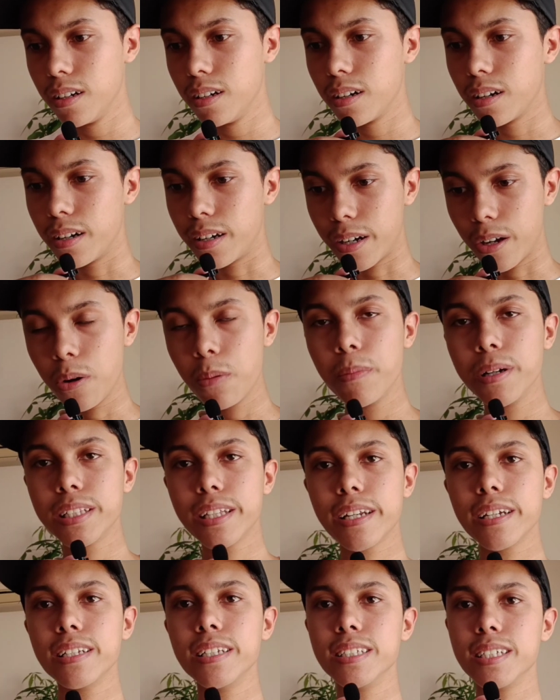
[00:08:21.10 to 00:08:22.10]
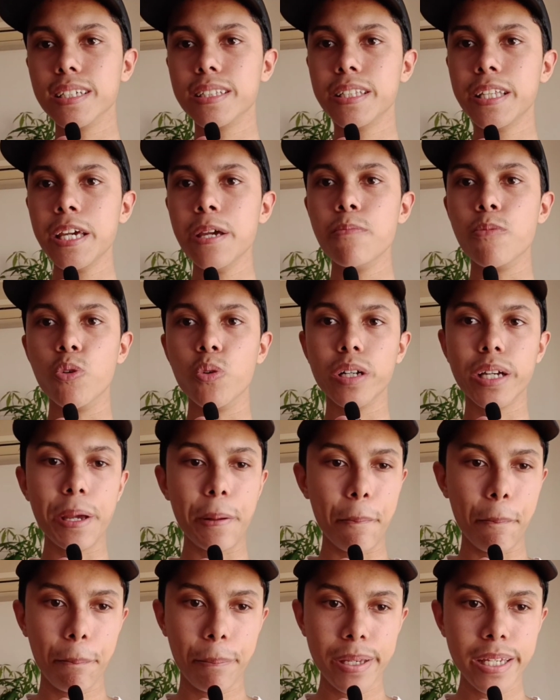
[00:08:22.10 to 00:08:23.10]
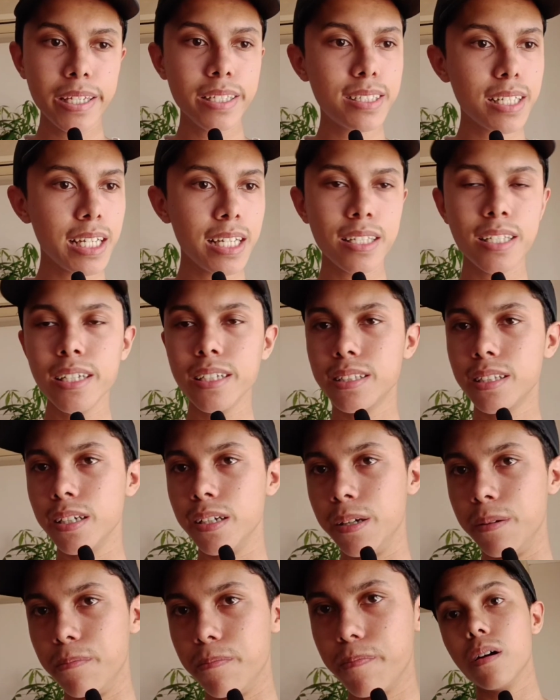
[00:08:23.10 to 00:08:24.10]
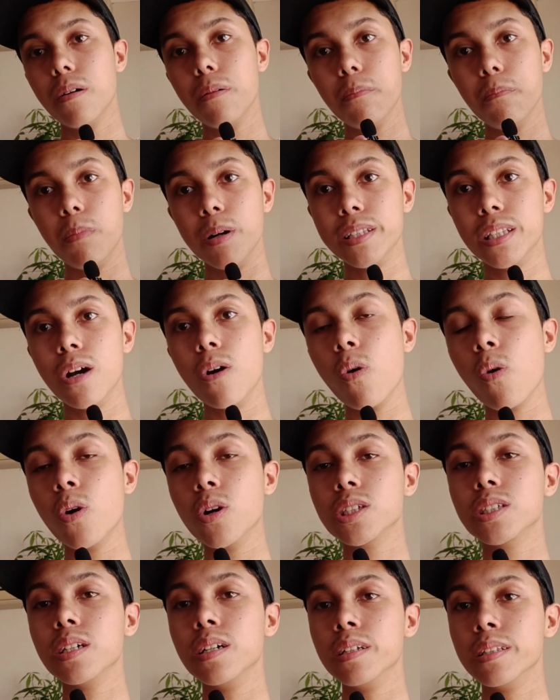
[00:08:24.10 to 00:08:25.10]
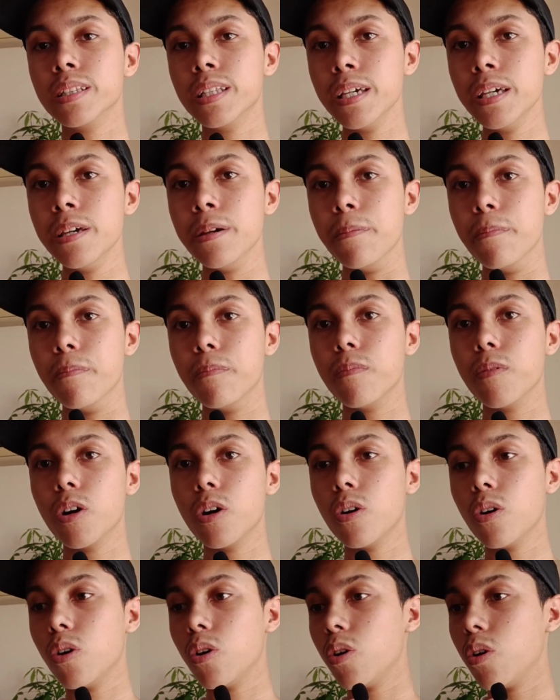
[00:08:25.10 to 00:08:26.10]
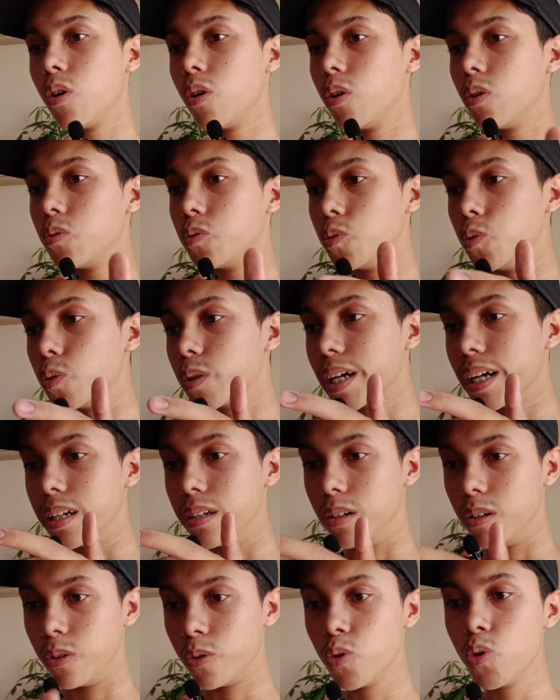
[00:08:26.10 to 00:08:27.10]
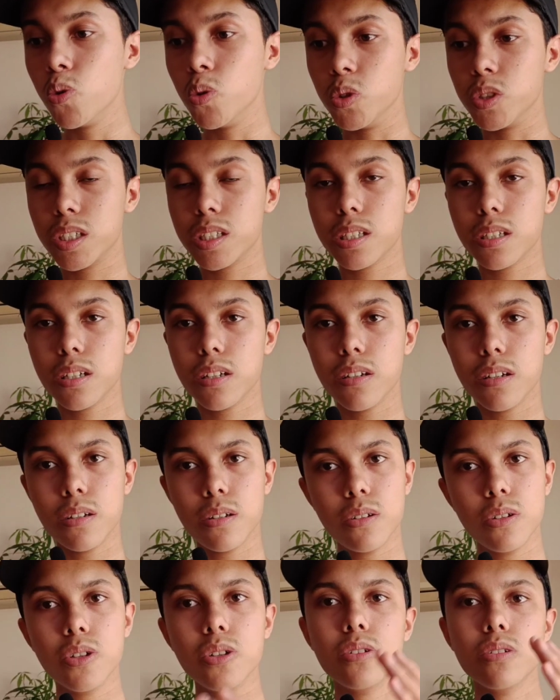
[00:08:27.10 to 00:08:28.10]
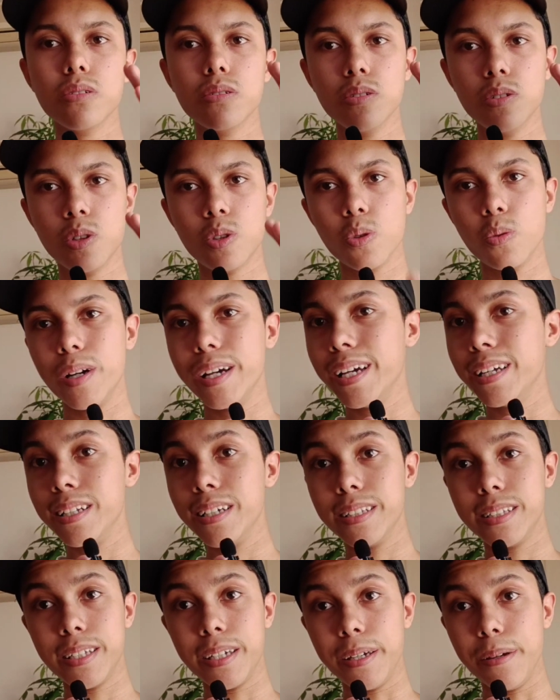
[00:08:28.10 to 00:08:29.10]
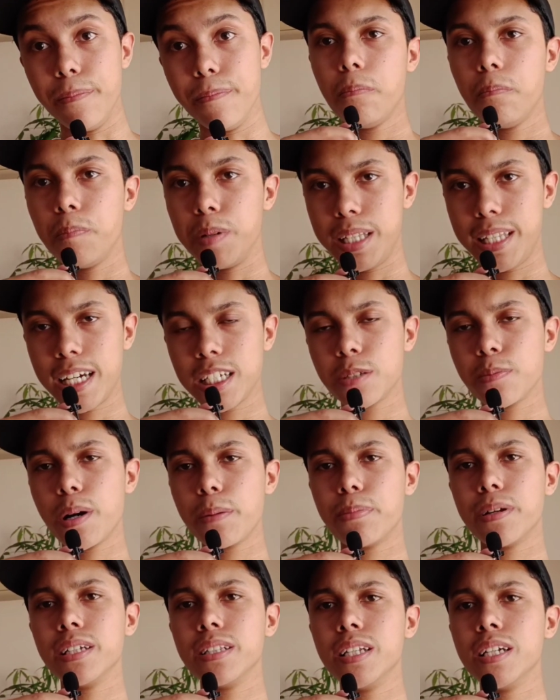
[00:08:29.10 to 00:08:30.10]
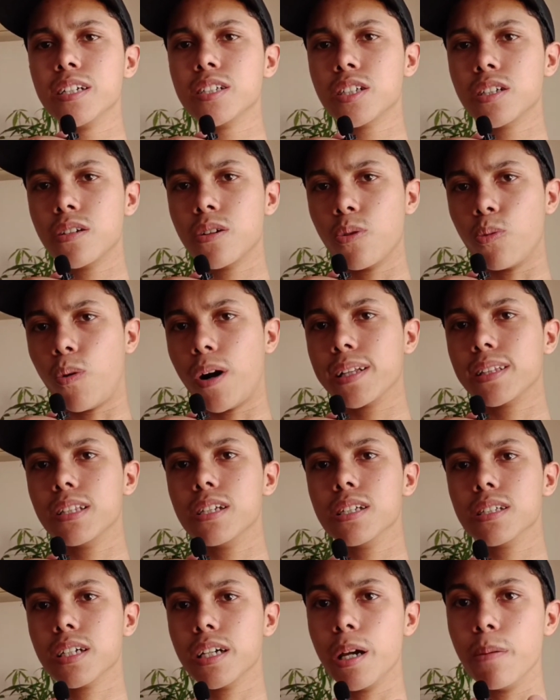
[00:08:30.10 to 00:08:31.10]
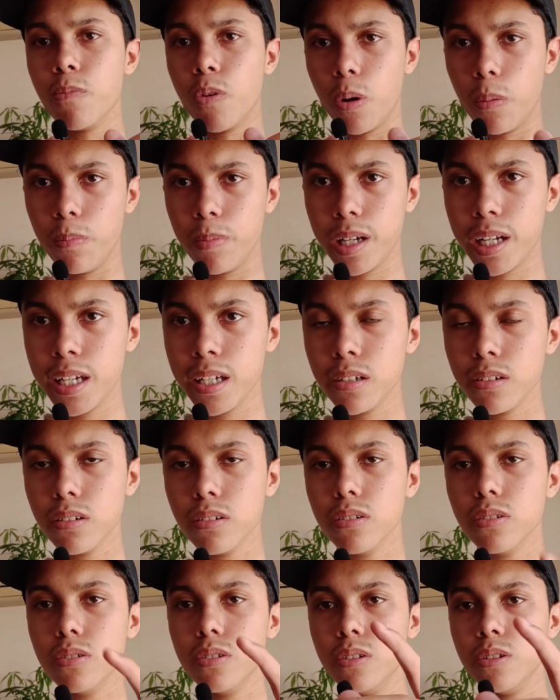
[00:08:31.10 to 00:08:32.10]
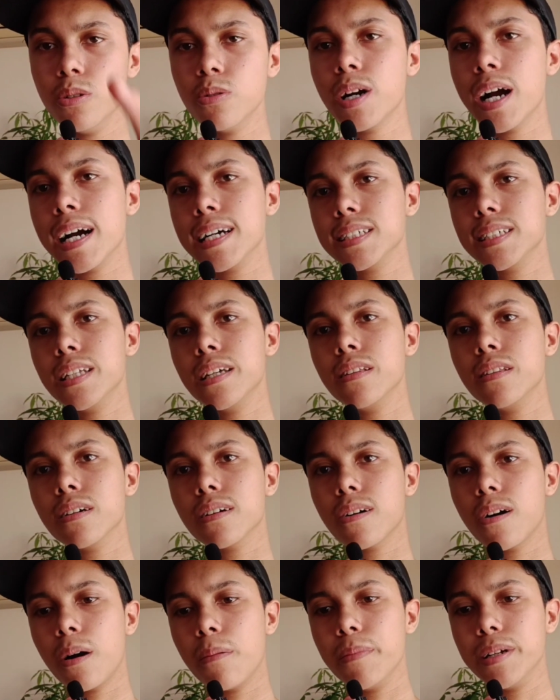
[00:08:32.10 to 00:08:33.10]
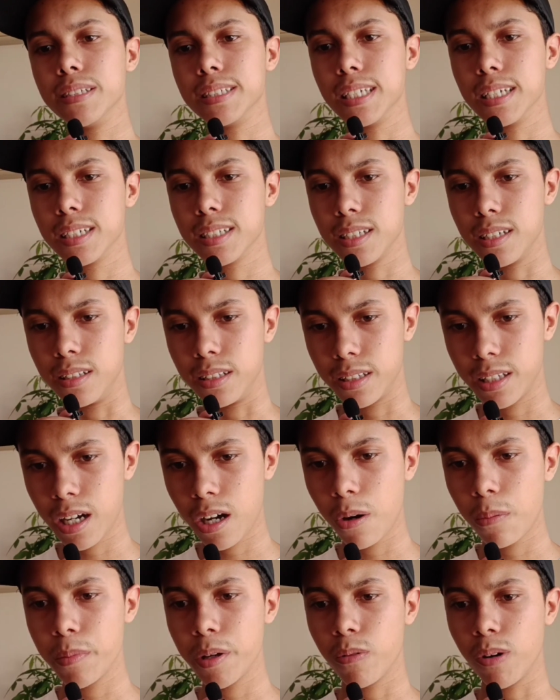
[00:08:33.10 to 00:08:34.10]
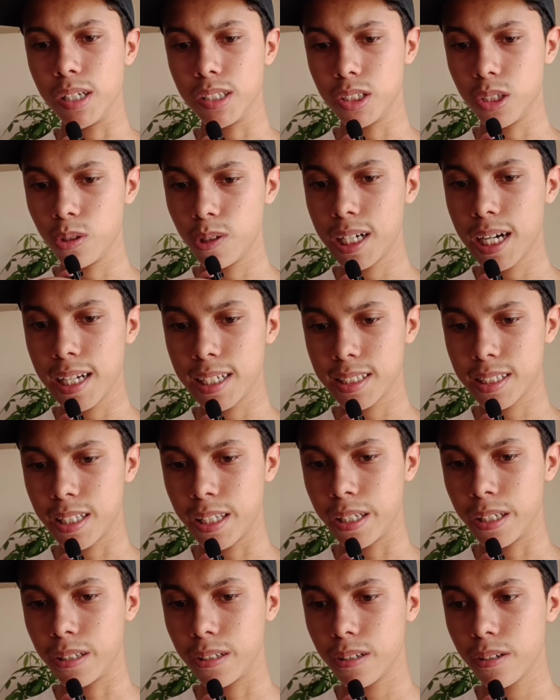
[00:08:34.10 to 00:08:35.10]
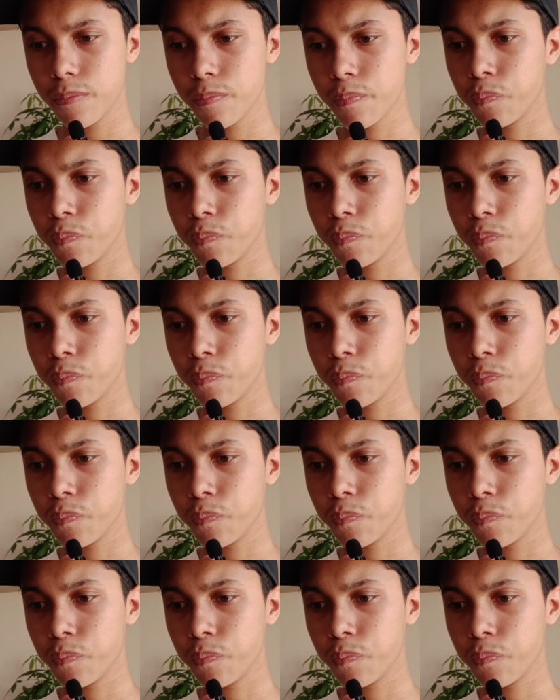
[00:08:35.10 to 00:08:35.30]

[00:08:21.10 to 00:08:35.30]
Real Madrid is a team who can beat any team, but they're also a team who can lose to any team. But that's my prediction on what this game will bring. You guys in the comment section, tell me what you guys think.